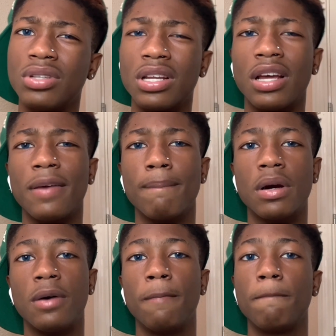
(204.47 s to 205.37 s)
they like, bro,
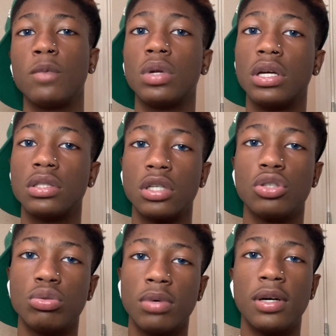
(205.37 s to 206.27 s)
when I tell
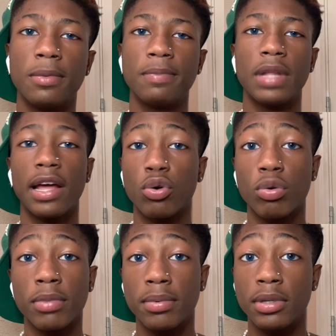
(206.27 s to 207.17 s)
you, bro, I don't
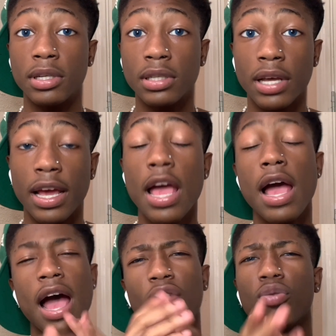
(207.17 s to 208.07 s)
remember none of that.
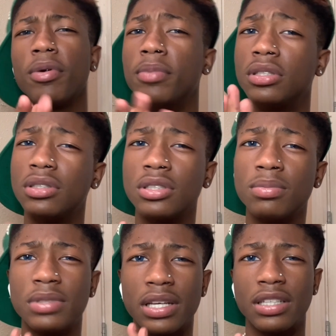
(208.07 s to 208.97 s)
I remember some
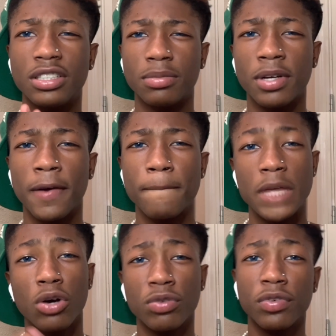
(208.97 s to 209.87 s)
things, bro.
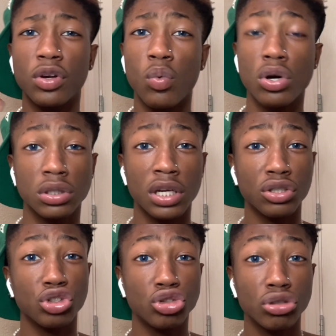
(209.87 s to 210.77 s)
I was finna walk down the
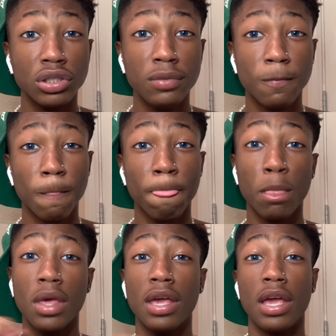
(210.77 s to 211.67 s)
street,
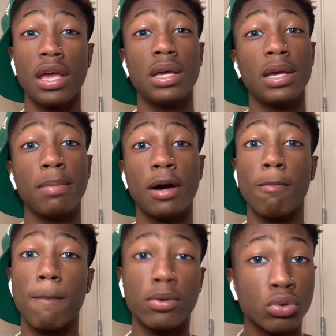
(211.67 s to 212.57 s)
and my
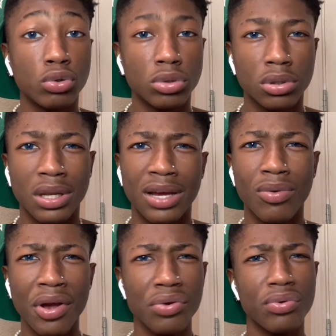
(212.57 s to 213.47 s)
bros were like,
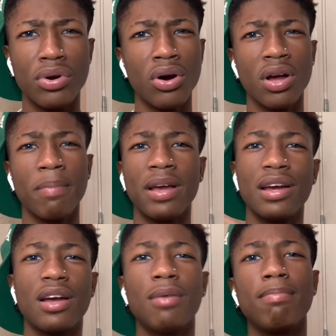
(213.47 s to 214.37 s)
where you going, man?
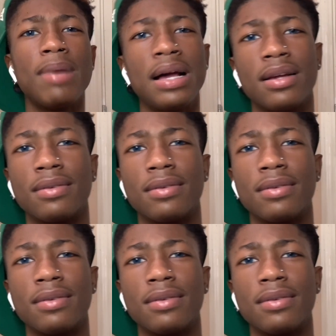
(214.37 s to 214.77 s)
Come back.